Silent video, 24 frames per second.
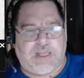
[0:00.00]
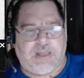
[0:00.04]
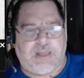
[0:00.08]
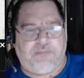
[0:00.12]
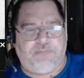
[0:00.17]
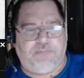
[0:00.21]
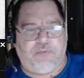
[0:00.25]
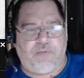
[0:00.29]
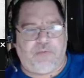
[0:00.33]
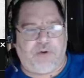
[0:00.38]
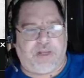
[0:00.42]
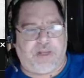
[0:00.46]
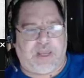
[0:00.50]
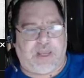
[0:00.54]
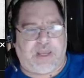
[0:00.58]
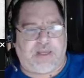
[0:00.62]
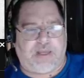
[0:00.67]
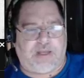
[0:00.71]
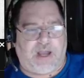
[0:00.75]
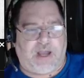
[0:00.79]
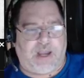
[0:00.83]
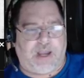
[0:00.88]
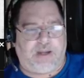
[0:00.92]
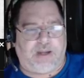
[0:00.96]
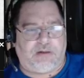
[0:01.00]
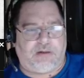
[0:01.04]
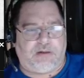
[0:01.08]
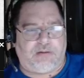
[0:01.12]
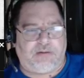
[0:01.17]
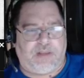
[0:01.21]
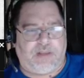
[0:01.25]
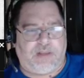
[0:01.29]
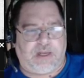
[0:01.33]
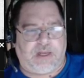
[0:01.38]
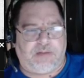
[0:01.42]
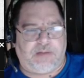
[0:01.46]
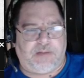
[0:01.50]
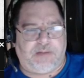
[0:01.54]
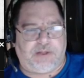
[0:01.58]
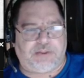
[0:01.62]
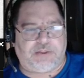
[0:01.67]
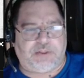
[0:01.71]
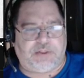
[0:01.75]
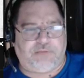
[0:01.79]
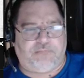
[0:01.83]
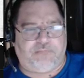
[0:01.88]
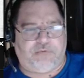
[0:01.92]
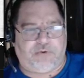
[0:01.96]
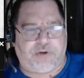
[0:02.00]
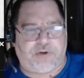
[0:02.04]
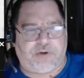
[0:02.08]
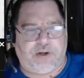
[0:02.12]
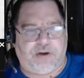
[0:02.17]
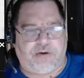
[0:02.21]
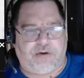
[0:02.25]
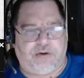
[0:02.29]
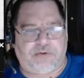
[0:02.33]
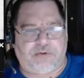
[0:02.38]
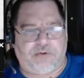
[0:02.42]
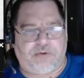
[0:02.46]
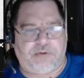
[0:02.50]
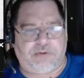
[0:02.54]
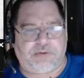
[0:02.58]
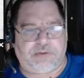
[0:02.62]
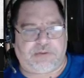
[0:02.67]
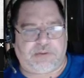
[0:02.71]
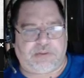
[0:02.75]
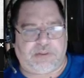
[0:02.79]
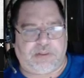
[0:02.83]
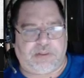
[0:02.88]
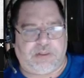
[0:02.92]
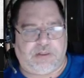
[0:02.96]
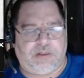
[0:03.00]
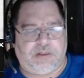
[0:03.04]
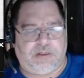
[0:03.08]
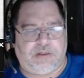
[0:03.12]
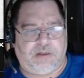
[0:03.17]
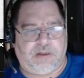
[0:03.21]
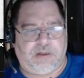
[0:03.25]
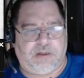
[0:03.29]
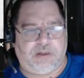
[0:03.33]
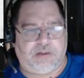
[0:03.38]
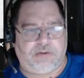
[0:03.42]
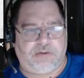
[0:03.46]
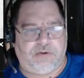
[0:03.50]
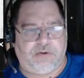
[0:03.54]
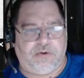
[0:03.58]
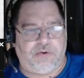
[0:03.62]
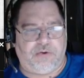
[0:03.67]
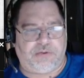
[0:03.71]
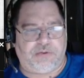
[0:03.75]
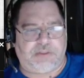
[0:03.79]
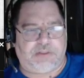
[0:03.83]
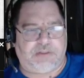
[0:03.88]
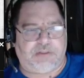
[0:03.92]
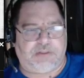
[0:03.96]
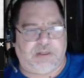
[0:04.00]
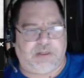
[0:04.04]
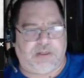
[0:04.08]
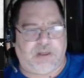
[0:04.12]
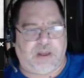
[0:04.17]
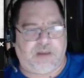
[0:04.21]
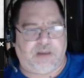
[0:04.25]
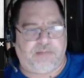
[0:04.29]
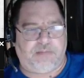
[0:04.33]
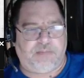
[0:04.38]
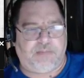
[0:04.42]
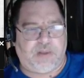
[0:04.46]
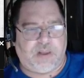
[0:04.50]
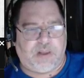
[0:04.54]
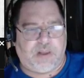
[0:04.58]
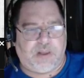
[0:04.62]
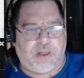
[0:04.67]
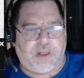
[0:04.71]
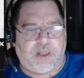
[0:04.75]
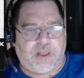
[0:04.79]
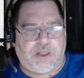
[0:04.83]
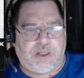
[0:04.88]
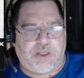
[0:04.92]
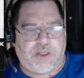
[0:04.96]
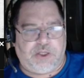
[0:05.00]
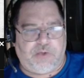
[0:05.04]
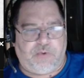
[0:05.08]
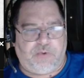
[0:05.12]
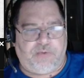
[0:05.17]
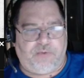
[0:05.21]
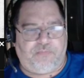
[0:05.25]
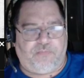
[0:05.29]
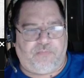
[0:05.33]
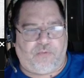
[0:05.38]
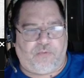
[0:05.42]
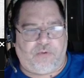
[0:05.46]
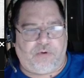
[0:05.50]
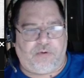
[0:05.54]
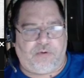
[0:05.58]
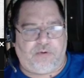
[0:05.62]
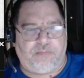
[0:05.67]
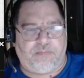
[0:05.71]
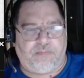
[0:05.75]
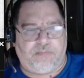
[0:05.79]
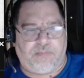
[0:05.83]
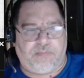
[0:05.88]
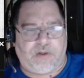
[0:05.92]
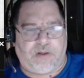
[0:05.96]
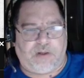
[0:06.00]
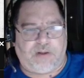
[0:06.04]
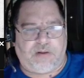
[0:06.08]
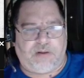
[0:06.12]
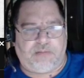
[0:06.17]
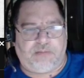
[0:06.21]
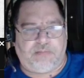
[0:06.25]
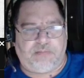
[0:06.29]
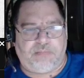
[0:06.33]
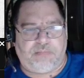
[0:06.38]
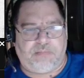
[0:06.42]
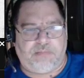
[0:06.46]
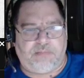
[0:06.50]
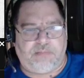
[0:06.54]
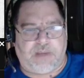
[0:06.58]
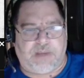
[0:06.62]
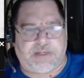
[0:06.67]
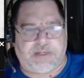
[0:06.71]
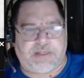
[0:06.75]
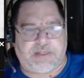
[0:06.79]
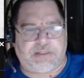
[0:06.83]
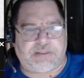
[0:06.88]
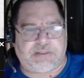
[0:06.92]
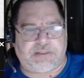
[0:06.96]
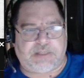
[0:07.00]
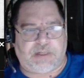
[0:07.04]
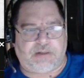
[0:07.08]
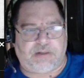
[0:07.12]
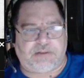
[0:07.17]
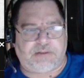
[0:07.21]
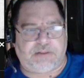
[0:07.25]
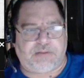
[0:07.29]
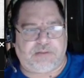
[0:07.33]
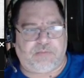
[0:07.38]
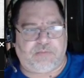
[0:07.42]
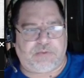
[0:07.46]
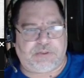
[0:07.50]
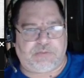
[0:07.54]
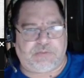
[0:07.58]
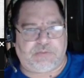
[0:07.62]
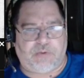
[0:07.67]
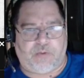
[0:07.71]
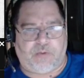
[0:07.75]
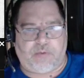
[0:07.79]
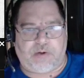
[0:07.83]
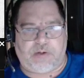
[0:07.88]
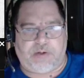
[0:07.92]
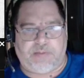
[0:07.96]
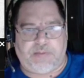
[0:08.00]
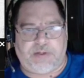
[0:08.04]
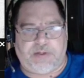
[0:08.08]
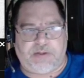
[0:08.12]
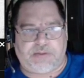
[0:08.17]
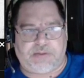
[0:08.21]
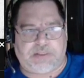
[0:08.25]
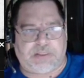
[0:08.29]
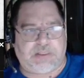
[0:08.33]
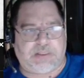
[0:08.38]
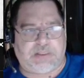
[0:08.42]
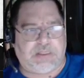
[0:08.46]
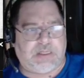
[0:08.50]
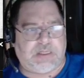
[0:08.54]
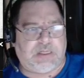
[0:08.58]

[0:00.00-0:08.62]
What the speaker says: If you want to add idle animations for your characters, and you're using the UE4 mannequin skeleton, which is what we're going to be using,